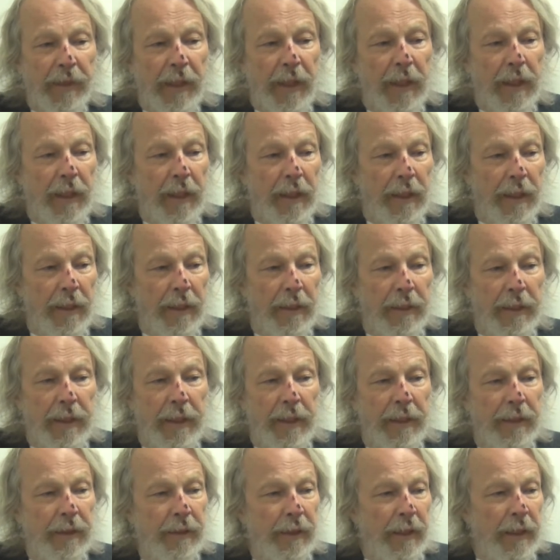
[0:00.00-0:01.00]
Uh,
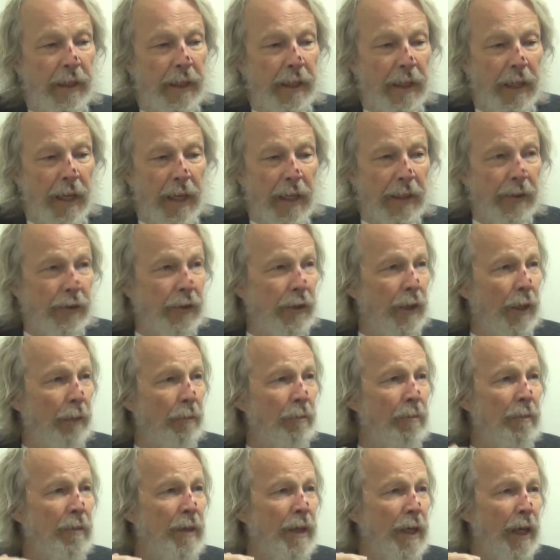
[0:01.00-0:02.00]
and and I
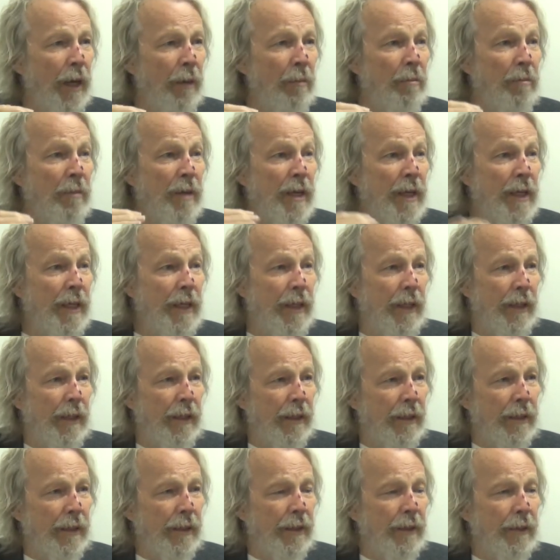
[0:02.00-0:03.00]
me-
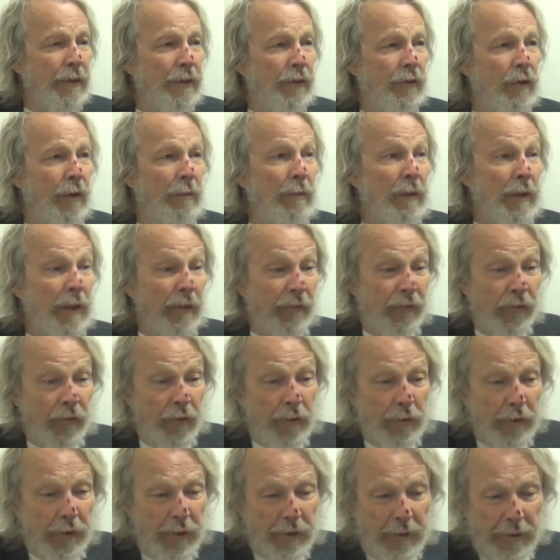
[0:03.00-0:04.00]
immediately, so I'm in the
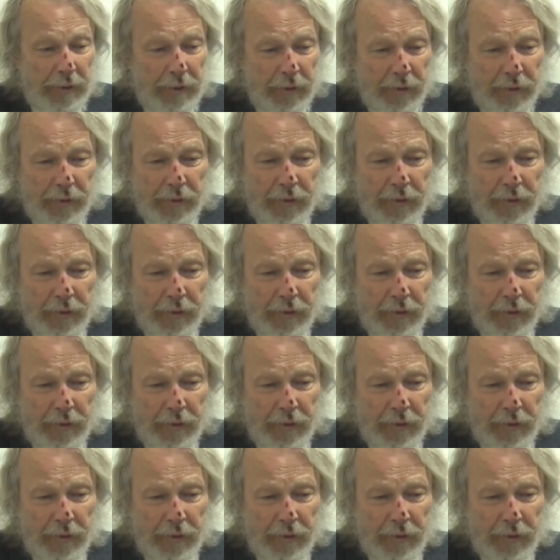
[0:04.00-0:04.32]
first